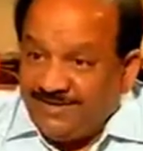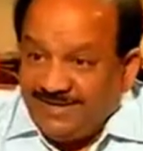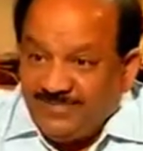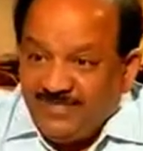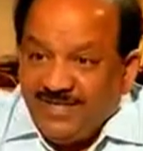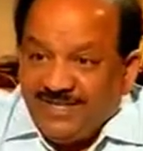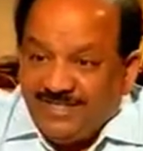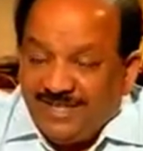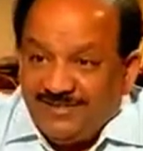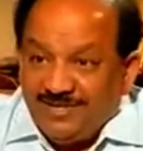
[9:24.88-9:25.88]
There is a
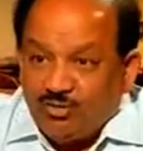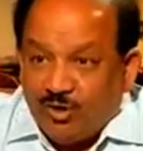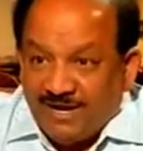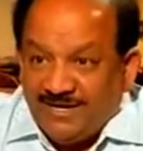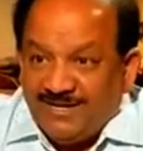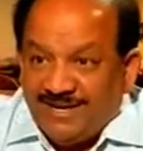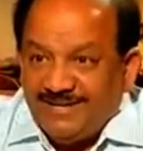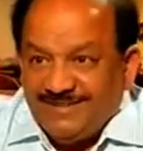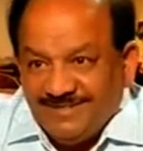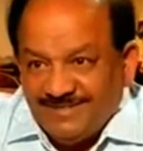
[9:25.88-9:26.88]
there is a
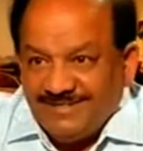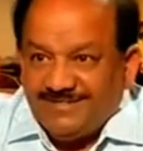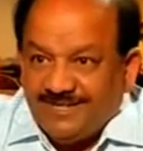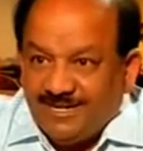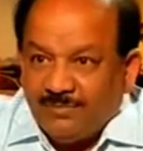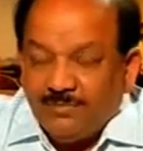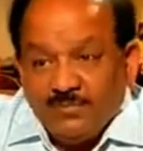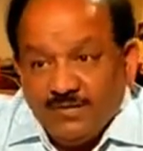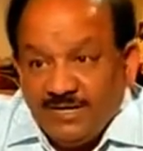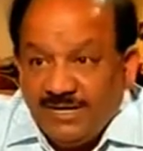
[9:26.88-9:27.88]
quarantine uh, set up
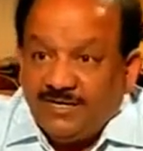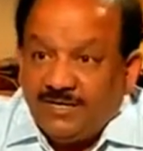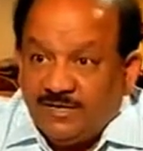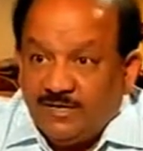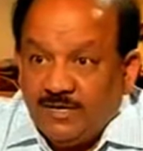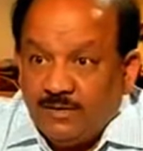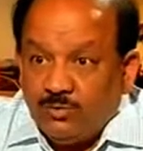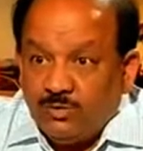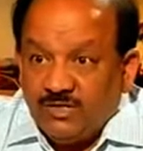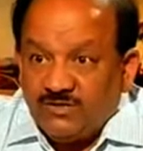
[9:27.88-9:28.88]
near the
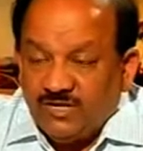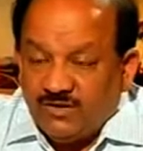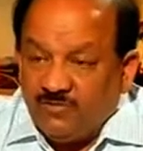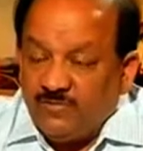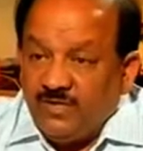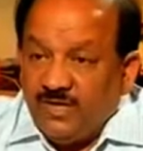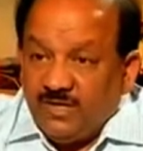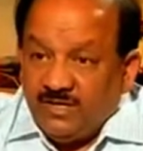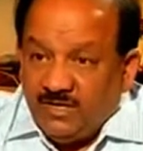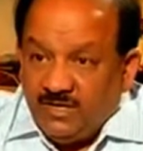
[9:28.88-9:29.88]
airport itself.
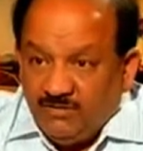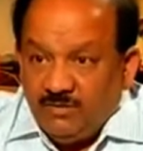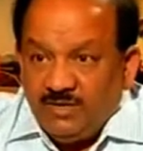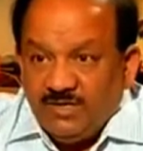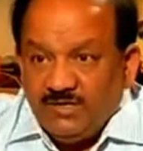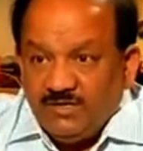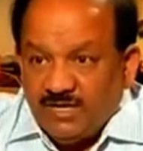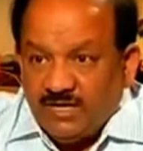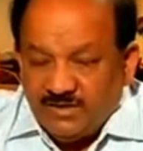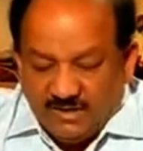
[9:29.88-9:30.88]
He will be
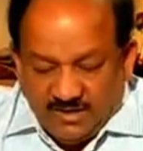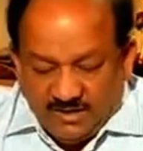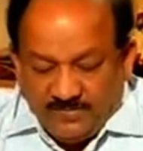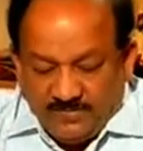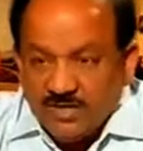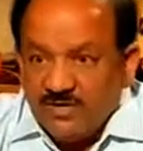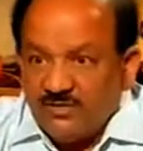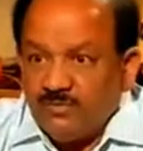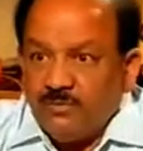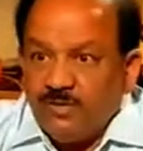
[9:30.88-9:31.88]
taken there.
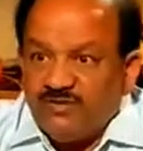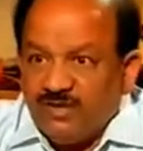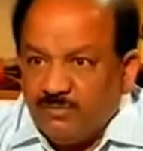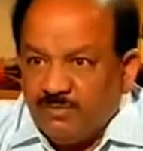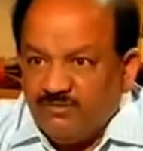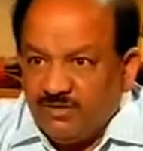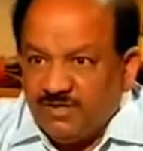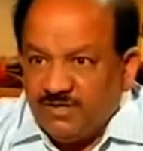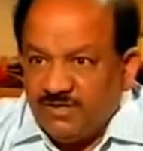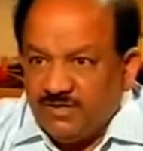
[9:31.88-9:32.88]
His blood sample
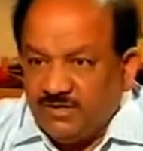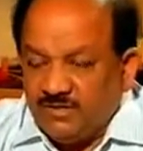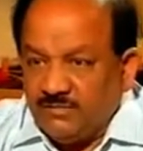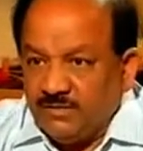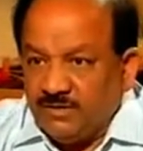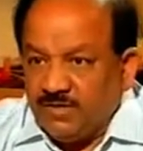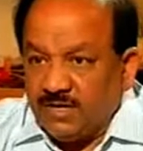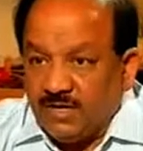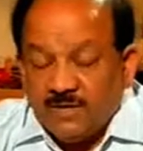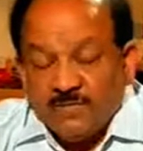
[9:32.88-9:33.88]
will be uh,
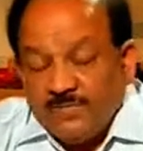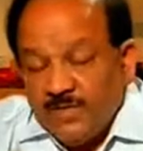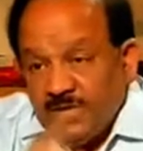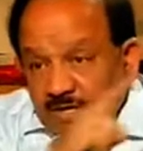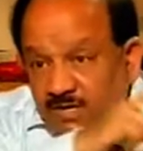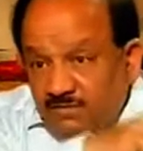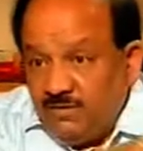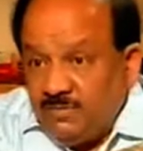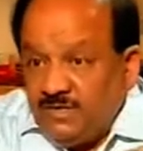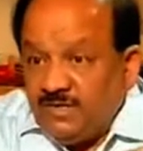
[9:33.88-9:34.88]
taken. He
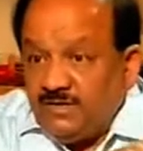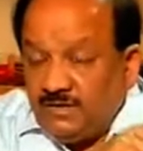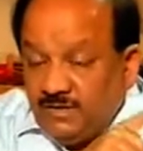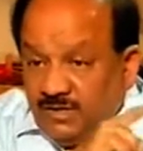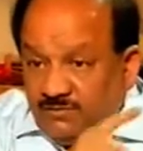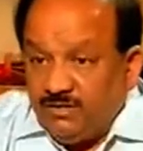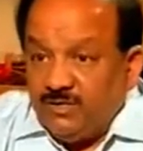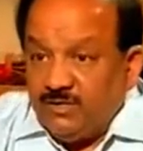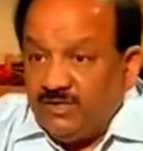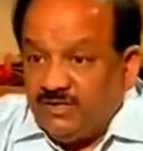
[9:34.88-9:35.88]
will be. Uh, it will be.